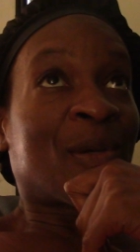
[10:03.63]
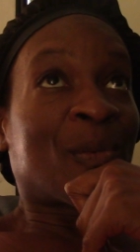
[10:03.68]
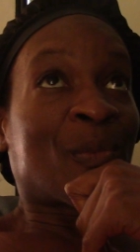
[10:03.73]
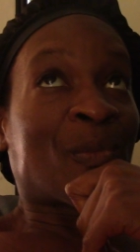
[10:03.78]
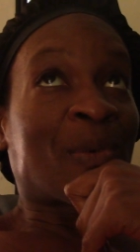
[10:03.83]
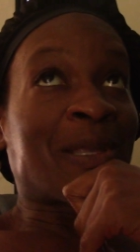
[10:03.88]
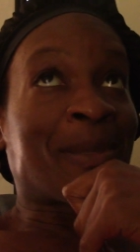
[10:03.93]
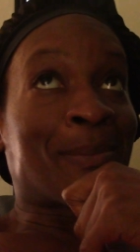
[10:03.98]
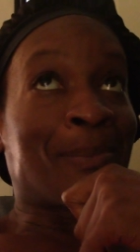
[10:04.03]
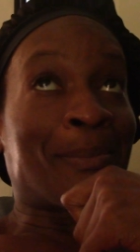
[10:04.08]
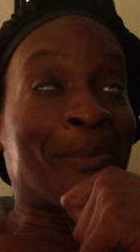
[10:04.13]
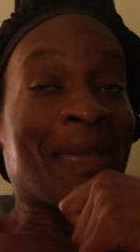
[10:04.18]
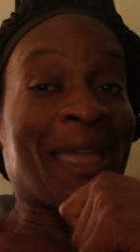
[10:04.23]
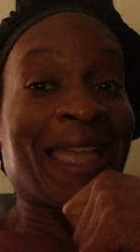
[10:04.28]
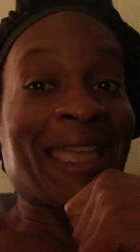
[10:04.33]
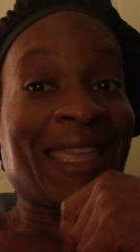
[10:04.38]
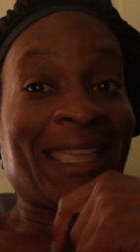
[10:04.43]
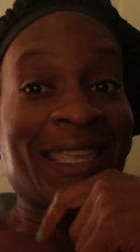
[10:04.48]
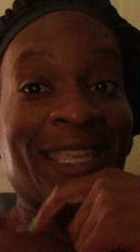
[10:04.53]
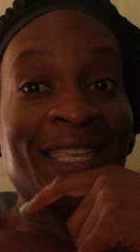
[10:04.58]
we
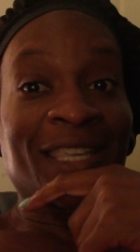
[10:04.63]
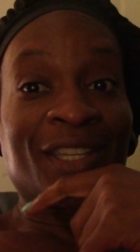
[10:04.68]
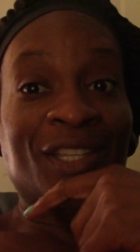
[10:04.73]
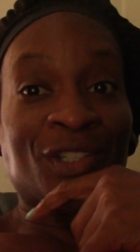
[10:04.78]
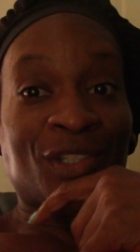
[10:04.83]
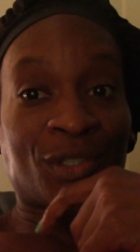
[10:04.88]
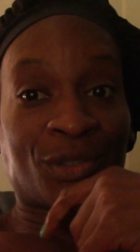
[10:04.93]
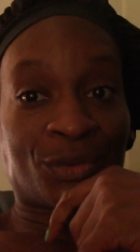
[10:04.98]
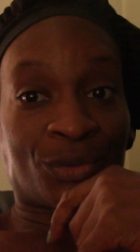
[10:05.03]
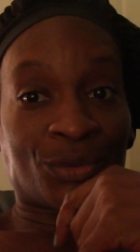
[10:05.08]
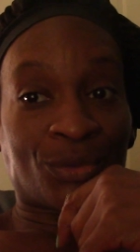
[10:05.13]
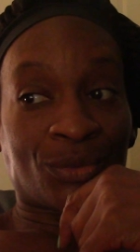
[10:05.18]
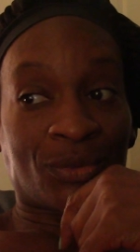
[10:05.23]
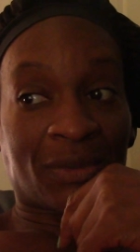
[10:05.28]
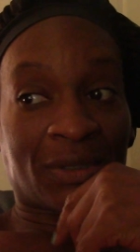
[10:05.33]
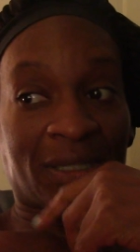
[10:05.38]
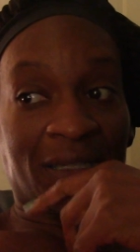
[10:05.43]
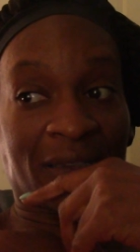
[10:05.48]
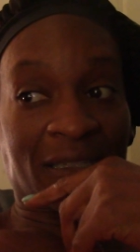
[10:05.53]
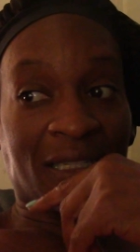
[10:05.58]
may do
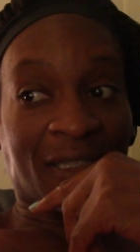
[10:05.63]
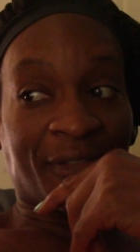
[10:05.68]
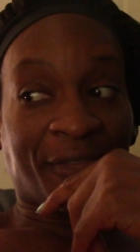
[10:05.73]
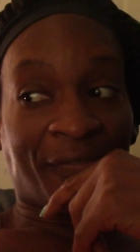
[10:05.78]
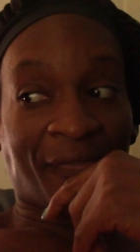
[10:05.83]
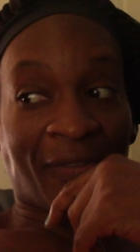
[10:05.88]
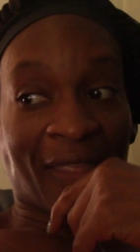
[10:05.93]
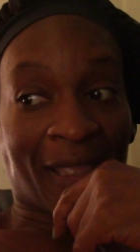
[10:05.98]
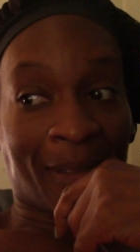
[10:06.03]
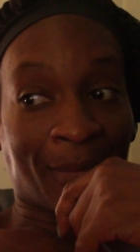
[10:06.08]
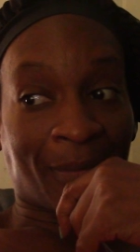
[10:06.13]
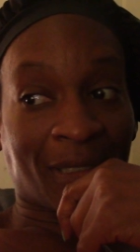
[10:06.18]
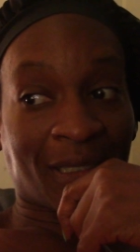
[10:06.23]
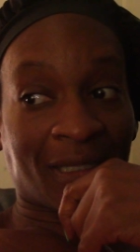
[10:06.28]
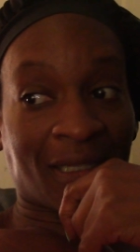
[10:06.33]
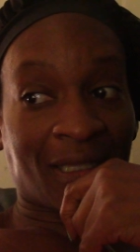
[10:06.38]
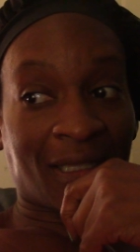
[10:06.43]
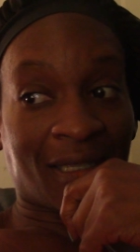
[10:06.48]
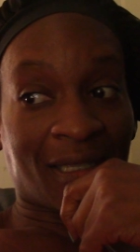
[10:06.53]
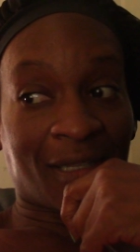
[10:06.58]
a
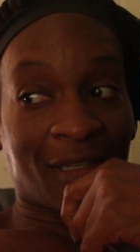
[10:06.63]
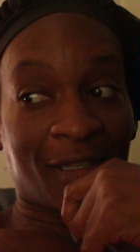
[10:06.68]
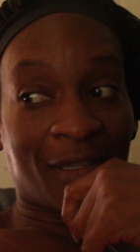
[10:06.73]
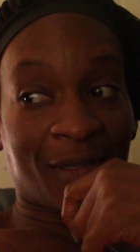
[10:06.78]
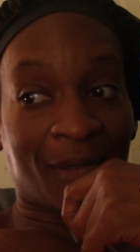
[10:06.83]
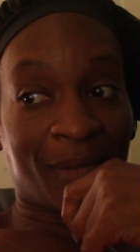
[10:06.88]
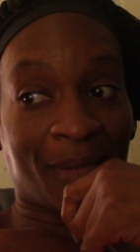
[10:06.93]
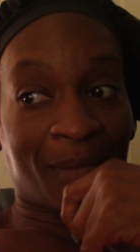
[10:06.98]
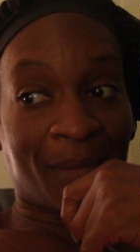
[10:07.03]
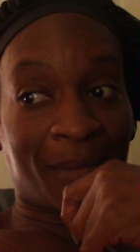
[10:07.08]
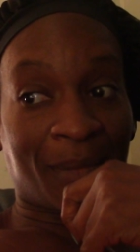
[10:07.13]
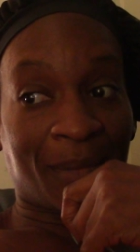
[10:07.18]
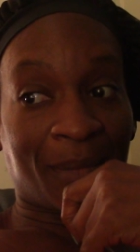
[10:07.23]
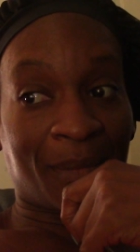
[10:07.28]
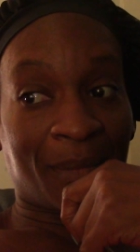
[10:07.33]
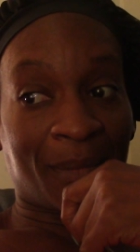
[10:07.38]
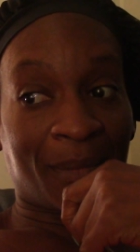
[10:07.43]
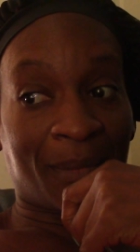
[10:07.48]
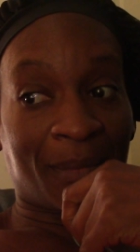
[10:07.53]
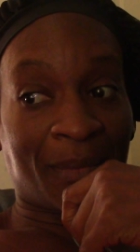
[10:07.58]
family
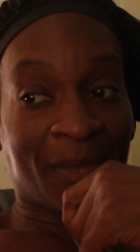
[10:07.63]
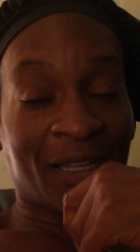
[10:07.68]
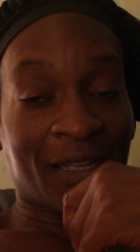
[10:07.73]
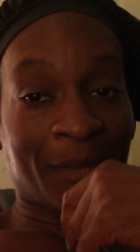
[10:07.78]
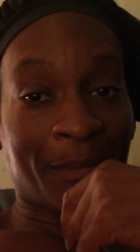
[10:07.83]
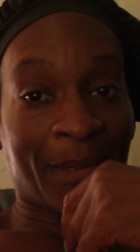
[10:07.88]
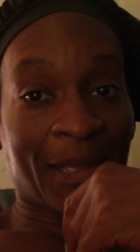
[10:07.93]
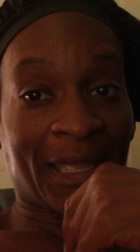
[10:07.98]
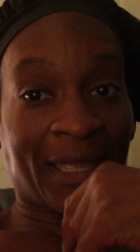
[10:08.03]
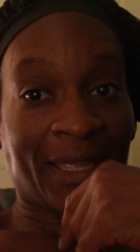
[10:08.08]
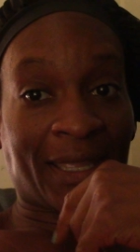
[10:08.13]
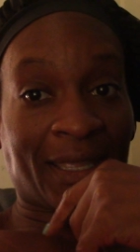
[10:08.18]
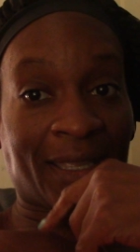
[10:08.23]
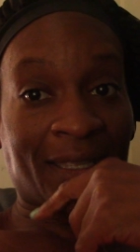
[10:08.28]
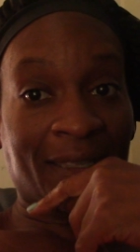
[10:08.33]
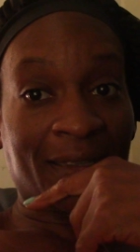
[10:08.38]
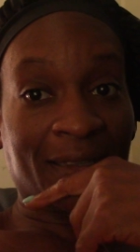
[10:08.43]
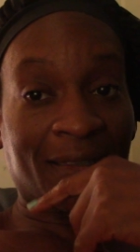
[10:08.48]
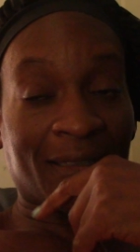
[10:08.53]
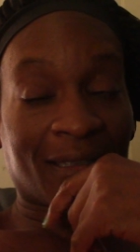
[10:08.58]

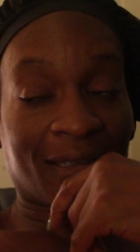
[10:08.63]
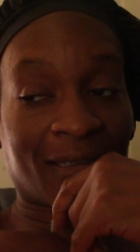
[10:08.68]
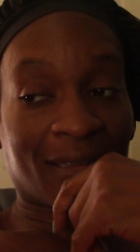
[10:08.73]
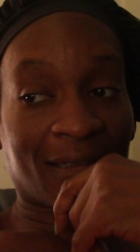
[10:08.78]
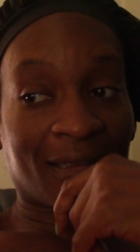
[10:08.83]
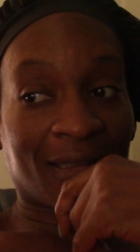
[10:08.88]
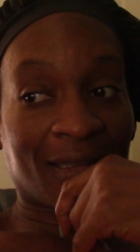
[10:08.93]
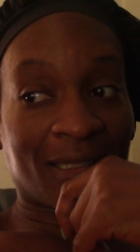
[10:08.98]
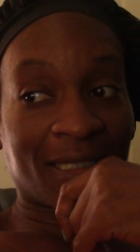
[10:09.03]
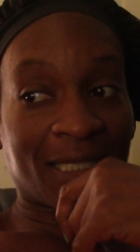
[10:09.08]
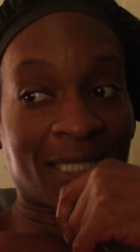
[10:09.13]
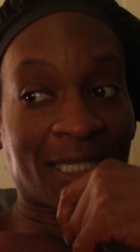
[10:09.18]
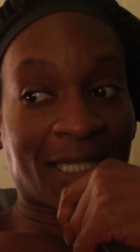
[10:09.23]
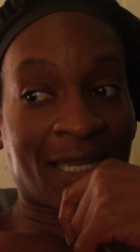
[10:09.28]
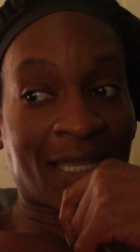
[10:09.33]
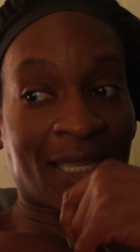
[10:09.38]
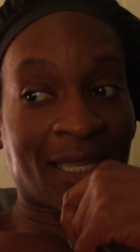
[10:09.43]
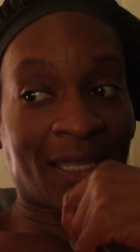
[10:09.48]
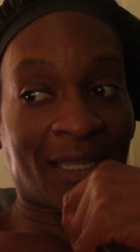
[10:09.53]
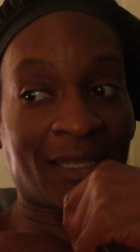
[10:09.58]
mukbang
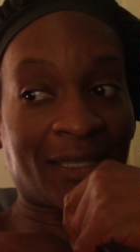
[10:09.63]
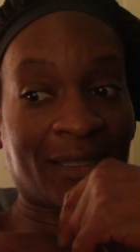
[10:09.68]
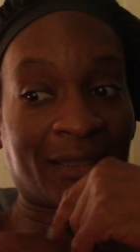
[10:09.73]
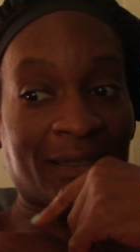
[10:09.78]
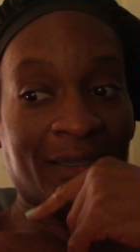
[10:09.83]
today